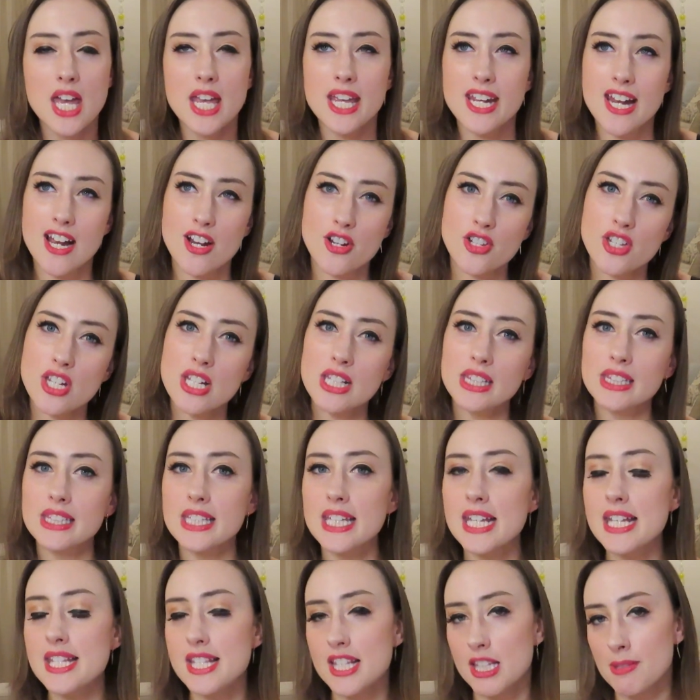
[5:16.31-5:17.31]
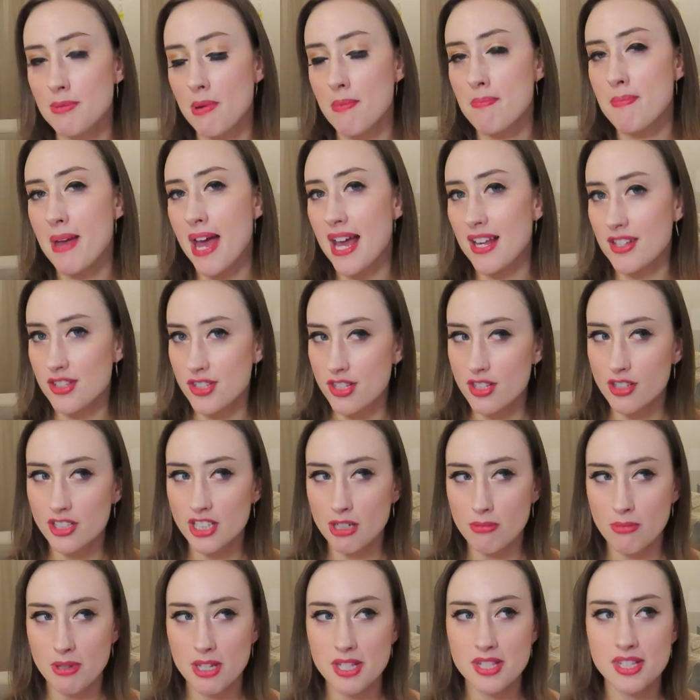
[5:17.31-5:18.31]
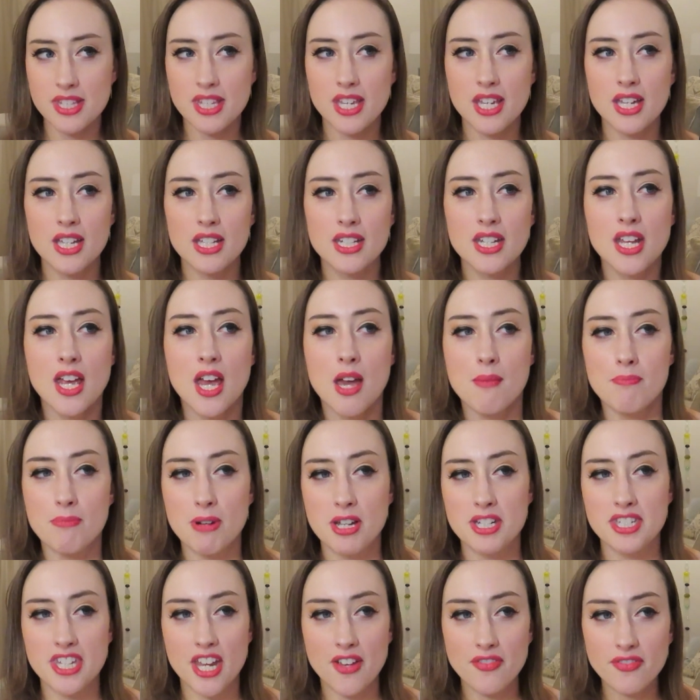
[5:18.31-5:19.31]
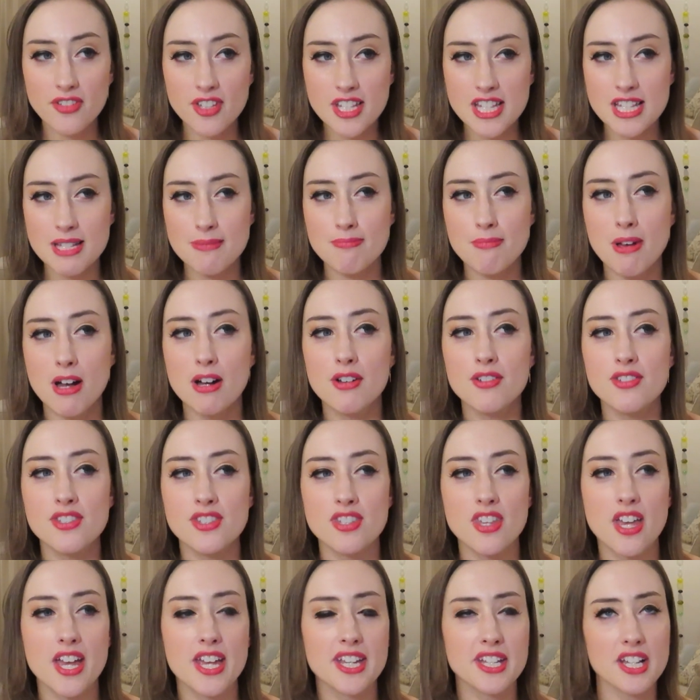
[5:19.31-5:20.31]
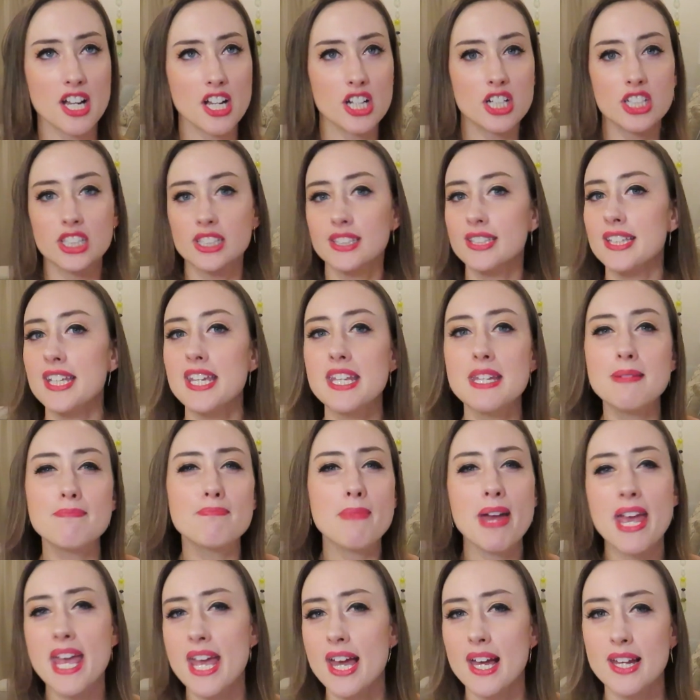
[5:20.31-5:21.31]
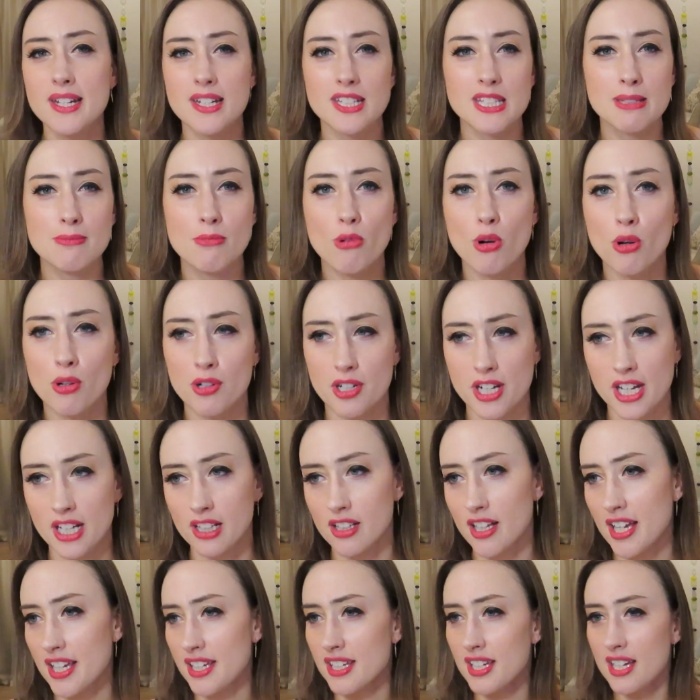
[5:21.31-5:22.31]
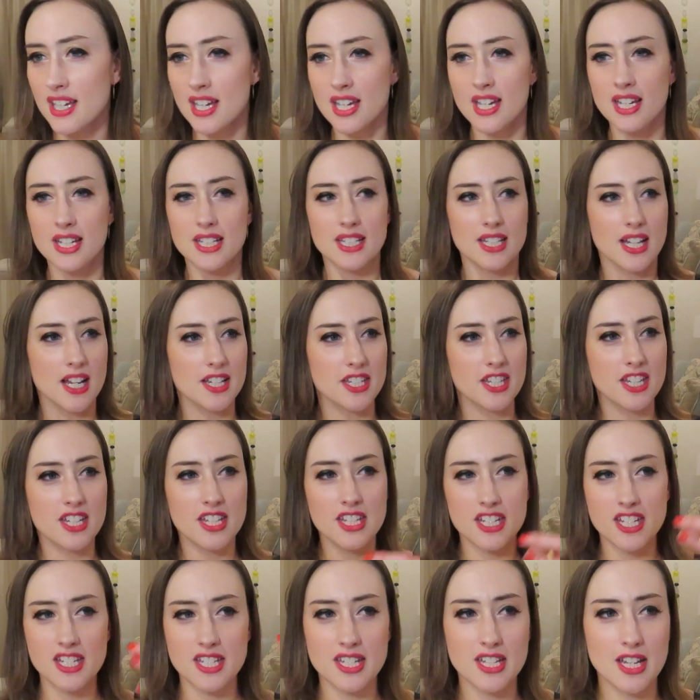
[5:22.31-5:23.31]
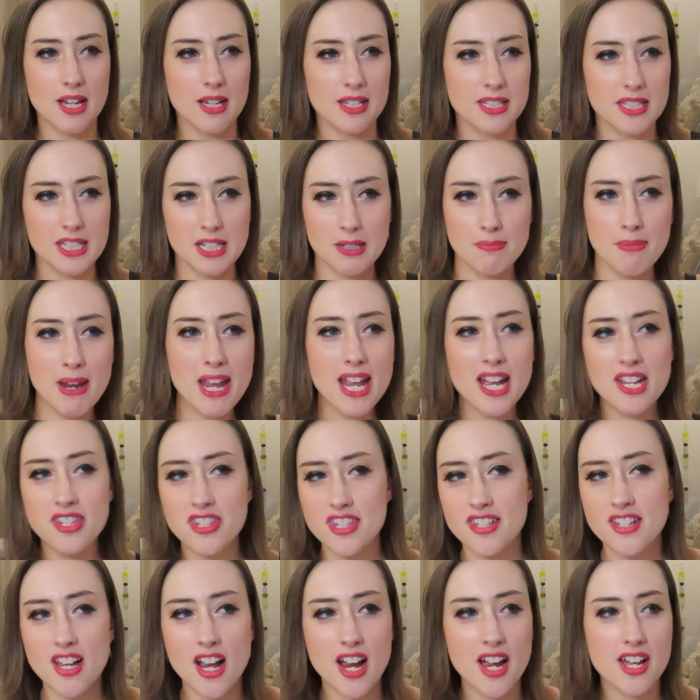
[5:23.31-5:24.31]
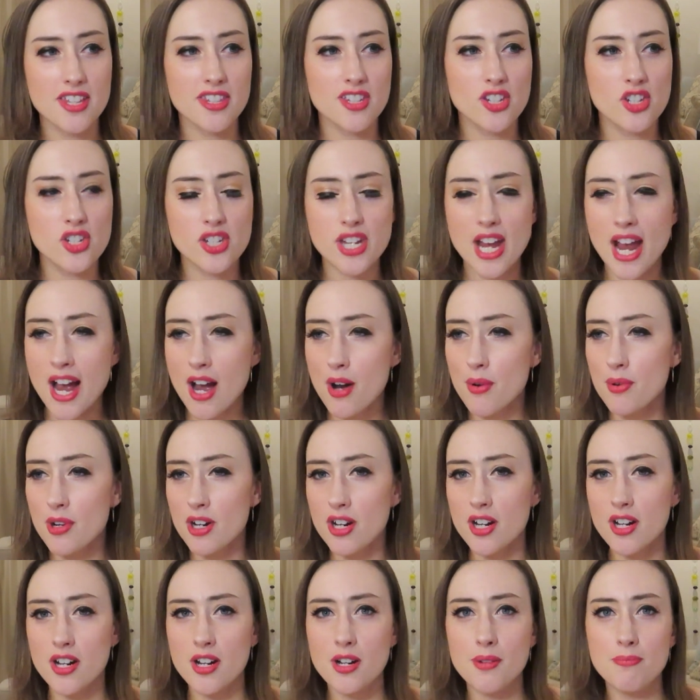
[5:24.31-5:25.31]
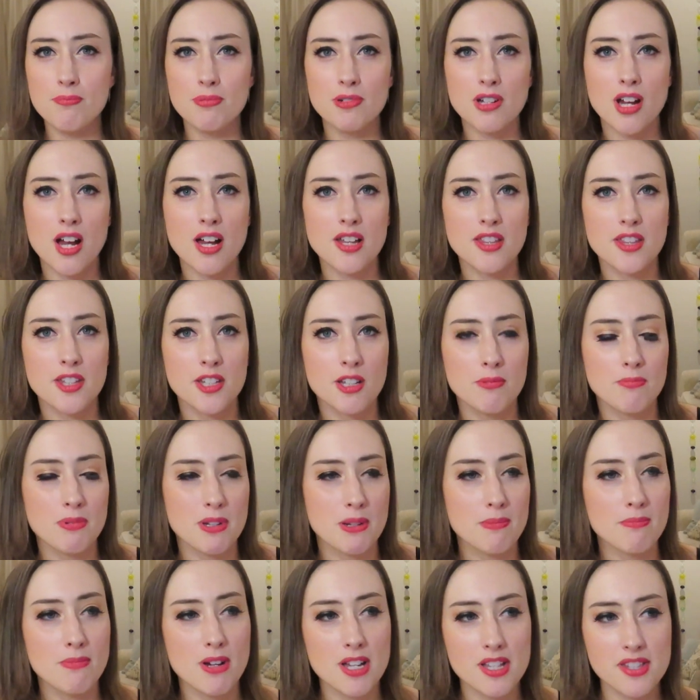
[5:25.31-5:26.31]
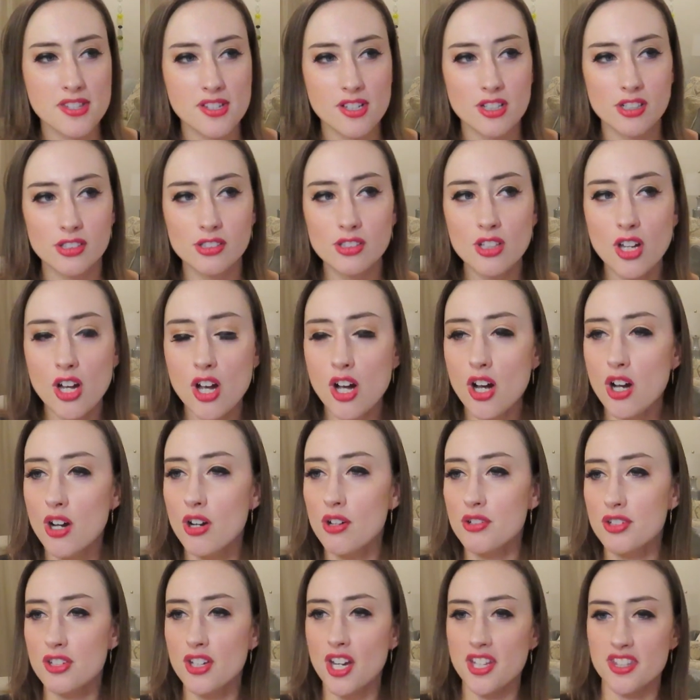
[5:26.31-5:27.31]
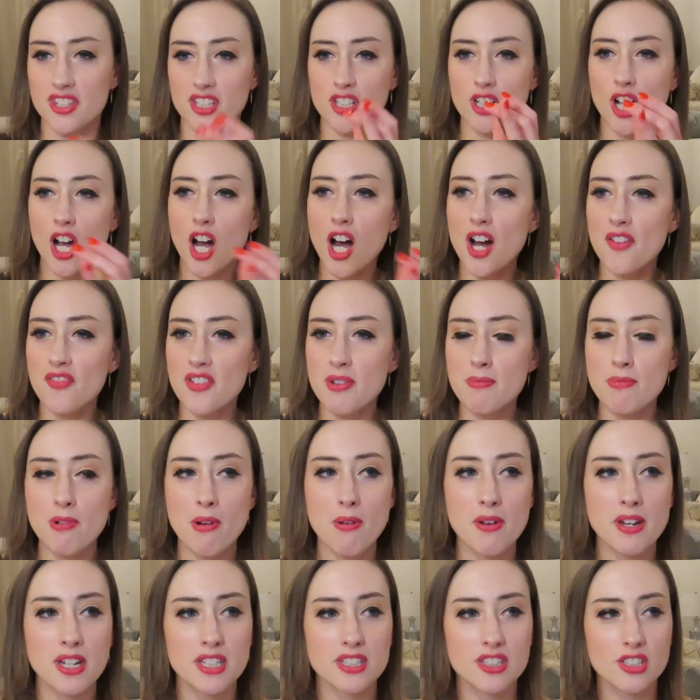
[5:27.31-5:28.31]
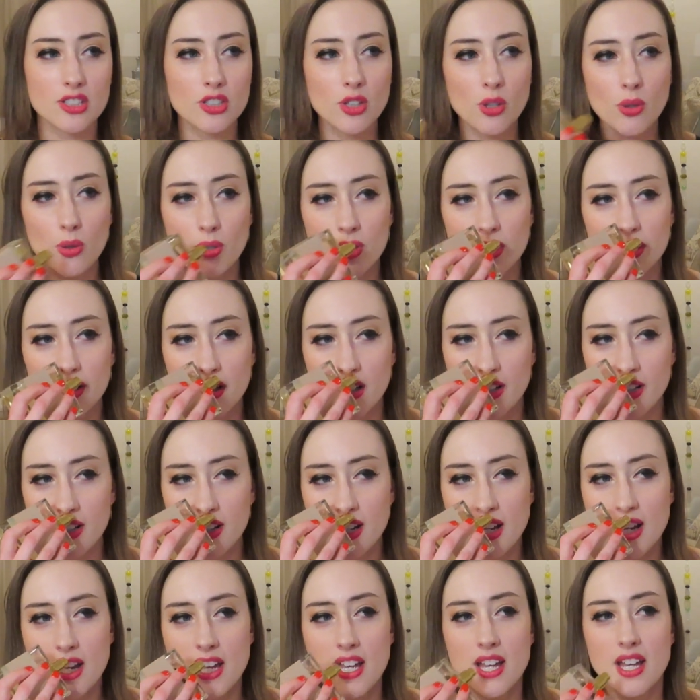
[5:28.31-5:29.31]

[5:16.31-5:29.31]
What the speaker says: It actually leans a little bit masculine on my skin, but it definitely smells like a clean man in the morning. Like, yeah, your man just got out of the shower, put on a little bit of musk cologne, you got the coffee brewing in the corner.